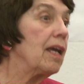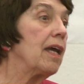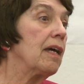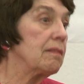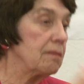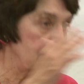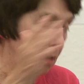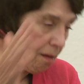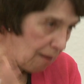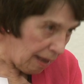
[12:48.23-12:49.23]
and
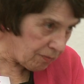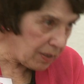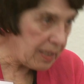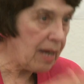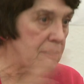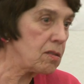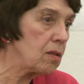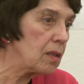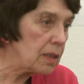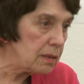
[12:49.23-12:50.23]
I'll have a
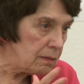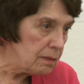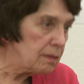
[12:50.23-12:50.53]
castle, and